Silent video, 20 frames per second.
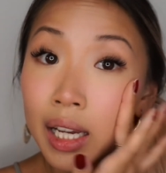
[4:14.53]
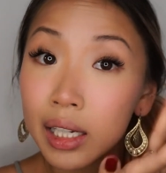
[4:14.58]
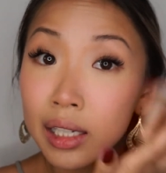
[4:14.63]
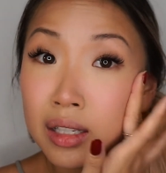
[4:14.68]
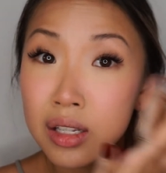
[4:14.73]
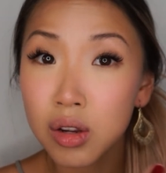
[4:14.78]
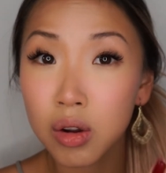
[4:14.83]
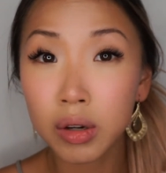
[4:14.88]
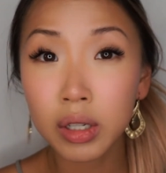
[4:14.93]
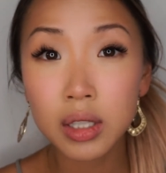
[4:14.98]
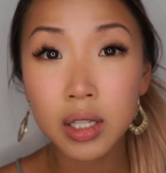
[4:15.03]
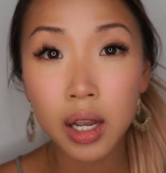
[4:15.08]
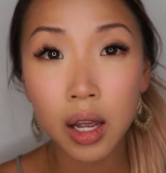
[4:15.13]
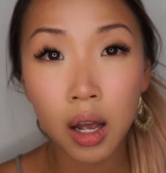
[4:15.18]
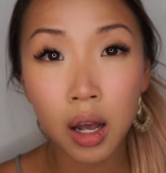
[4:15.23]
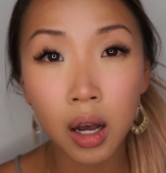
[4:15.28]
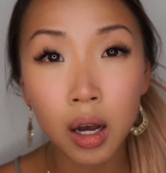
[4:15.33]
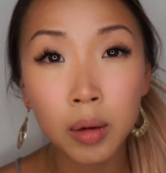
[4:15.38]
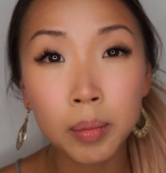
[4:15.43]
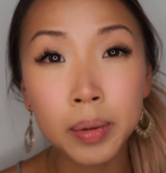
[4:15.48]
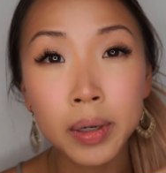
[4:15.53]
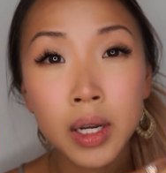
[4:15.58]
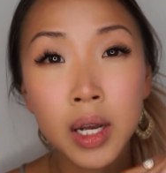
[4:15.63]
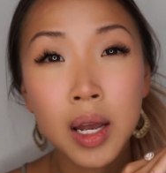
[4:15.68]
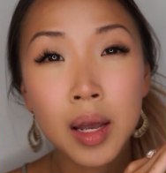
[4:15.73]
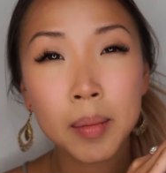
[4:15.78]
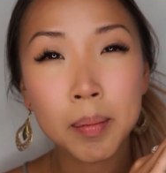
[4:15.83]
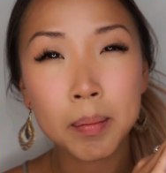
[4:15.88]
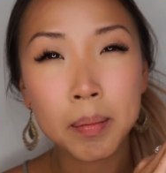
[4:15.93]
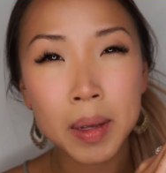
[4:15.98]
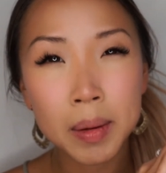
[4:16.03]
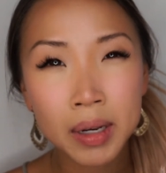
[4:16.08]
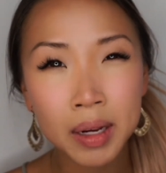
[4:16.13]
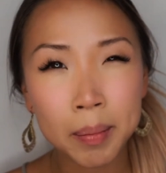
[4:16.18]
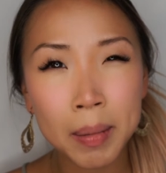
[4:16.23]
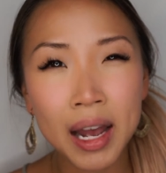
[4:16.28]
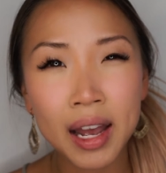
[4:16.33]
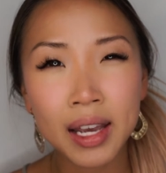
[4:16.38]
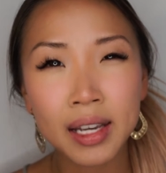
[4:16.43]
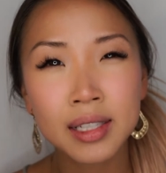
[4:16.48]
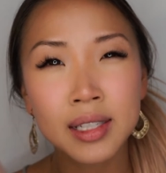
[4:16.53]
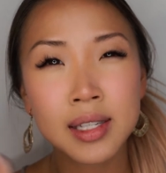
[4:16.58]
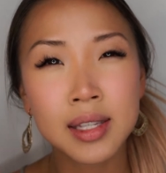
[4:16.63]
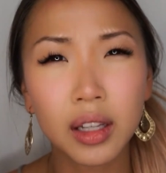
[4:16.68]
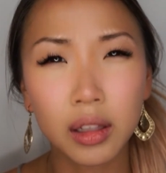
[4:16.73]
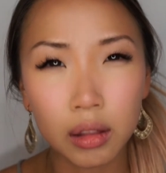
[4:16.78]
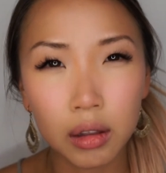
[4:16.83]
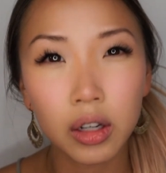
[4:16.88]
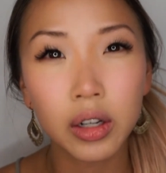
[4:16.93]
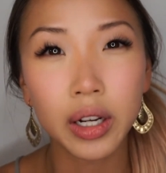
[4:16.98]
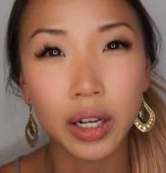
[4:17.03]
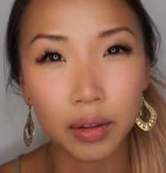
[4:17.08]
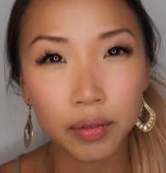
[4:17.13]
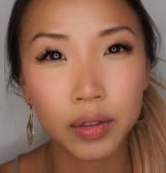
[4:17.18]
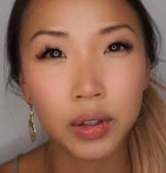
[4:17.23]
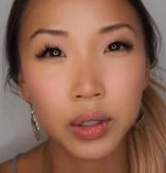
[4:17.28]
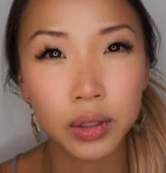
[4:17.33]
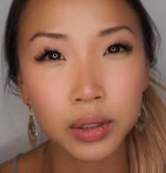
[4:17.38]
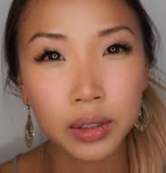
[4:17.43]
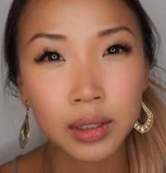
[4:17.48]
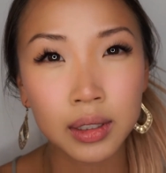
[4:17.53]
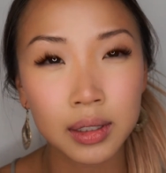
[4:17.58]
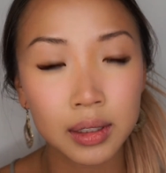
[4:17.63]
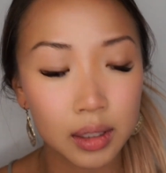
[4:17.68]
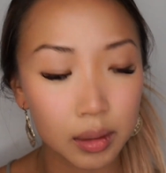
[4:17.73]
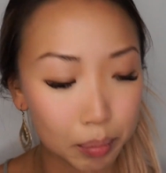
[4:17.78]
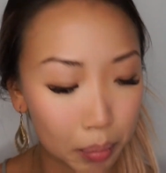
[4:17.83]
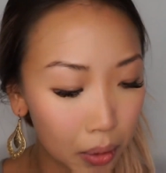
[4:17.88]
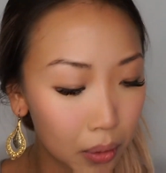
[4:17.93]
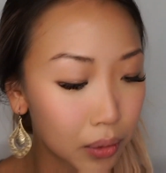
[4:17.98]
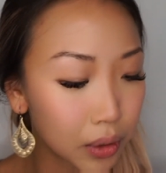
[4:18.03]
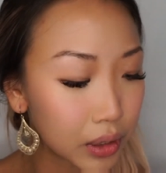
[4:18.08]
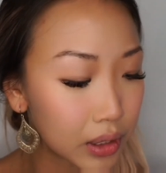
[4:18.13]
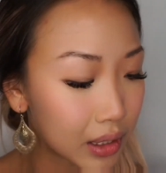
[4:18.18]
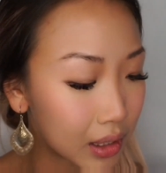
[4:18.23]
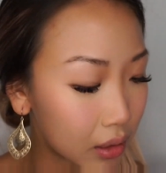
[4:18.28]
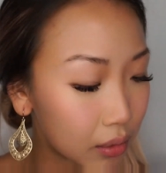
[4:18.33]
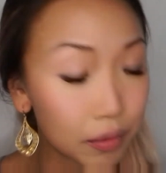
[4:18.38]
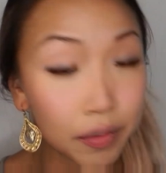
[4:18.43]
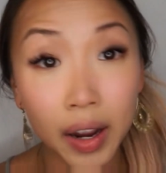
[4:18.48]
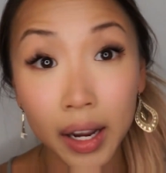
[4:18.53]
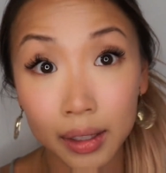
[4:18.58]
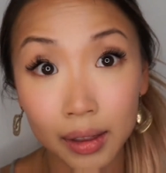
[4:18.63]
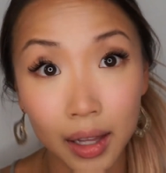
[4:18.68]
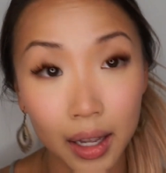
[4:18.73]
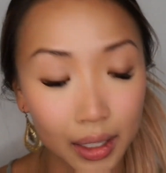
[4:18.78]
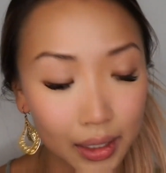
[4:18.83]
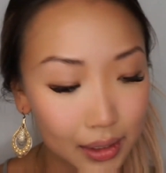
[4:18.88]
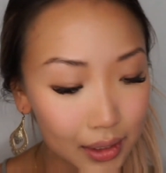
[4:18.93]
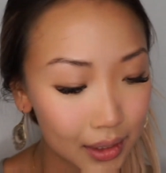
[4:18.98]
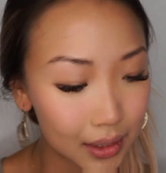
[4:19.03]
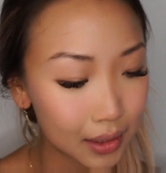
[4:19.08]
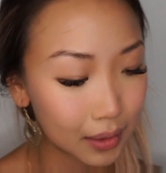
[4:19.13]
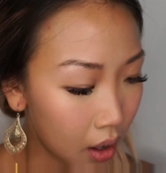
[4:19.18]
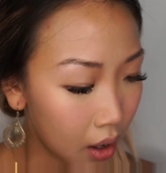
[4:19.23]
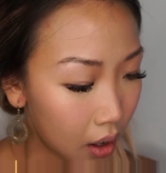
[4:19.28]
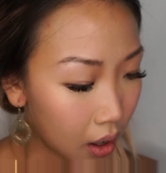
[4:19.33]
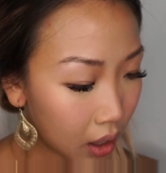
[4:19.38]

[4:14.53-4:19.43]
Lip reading: it's going to help minimize the look of those pores and fine lines.